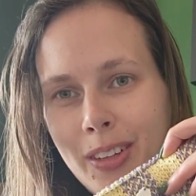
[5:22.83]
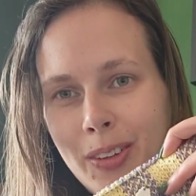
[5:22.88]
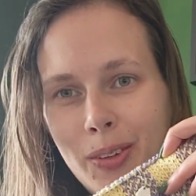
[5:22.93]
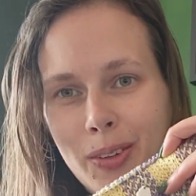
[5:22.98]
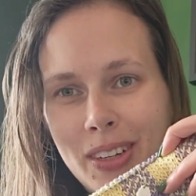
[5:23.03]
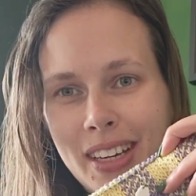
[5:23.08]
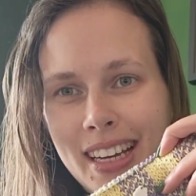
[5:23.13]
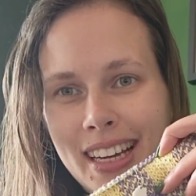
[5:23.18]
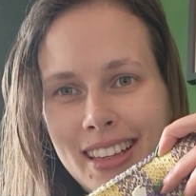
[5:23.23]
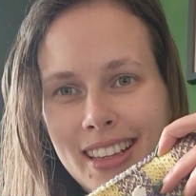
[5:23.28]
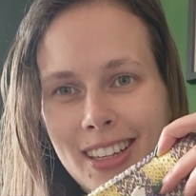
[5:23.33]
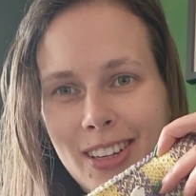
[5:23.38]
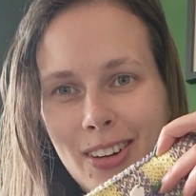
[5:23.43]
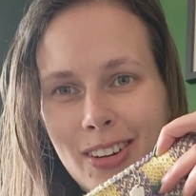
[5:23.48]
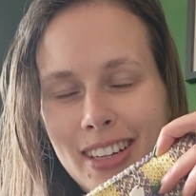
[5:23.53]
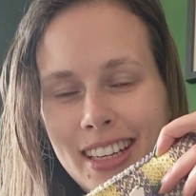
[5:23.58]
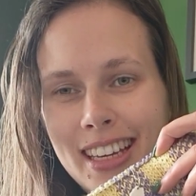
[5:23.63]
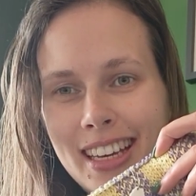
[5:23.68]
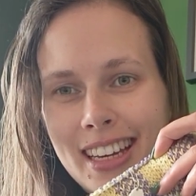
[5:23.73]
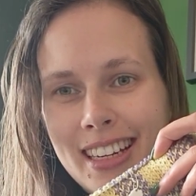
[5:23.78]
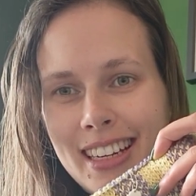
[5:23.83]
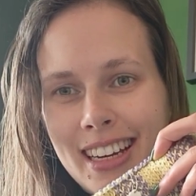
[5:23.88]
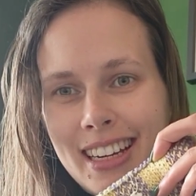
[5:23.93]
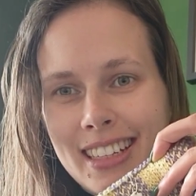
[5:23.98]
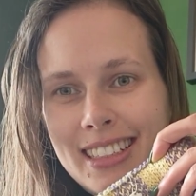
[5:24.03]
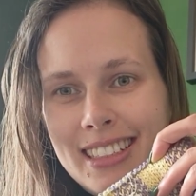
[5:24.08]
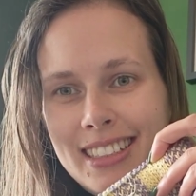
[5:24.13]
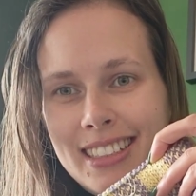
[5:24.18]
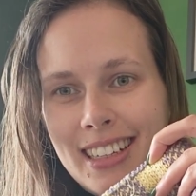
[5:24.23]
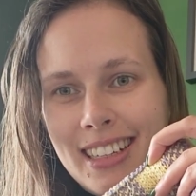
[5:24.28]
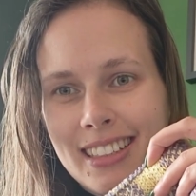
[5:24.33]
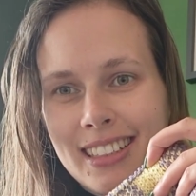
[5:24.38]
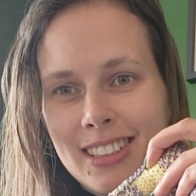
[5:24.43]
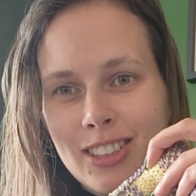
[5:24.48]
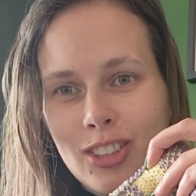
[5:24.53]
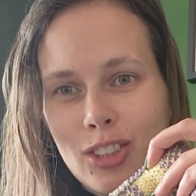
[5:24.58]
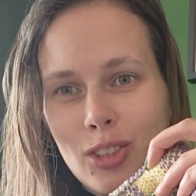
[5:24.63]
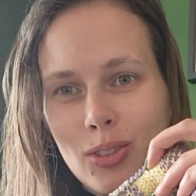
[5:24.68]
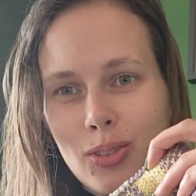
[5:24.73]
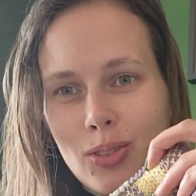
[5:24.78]
looking at the yarn again, I
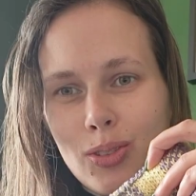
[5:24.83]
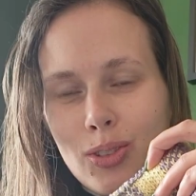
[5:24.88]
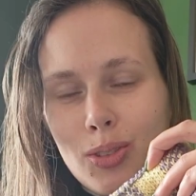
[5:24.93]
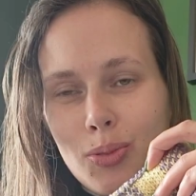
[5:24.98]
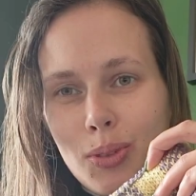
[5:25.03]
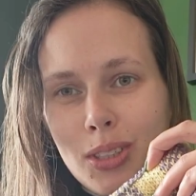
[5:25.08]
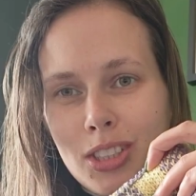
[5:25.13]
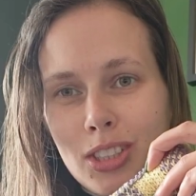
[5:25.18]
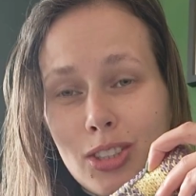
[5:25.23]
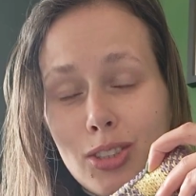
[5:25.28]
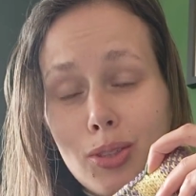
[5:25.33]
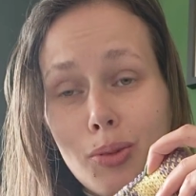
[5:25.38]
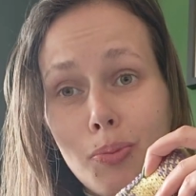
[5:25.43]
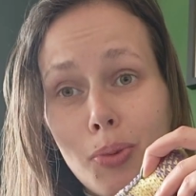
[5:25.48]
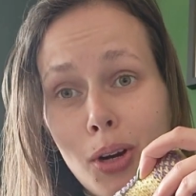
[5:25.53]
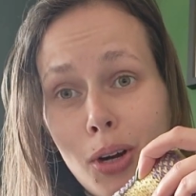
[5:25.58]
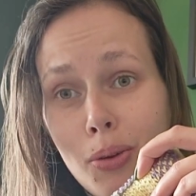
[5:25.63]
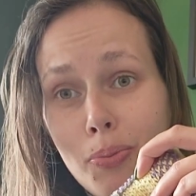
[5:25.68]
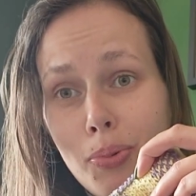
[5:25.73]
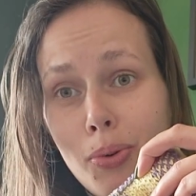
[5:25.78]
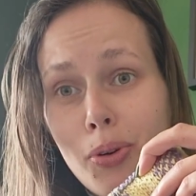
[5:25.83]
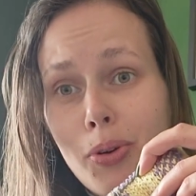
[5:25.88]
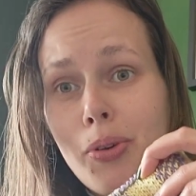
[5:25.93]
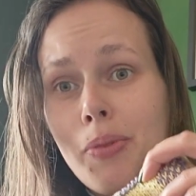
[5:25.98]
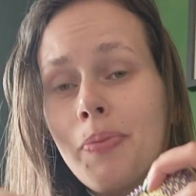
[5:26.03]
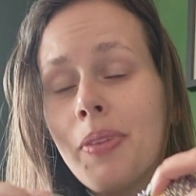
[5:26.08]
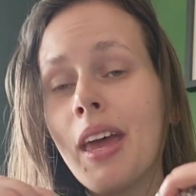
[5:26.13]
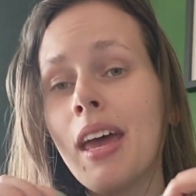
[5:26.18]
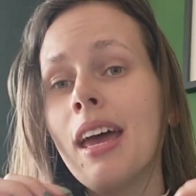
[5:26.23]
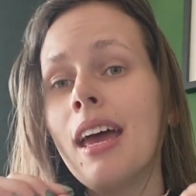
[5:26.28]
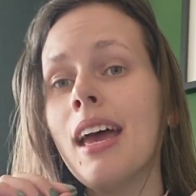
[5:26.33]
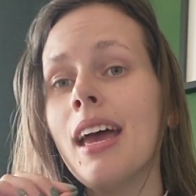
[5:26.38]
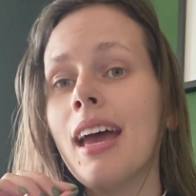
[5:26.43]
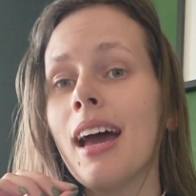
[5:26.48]
decided to switch it to purple.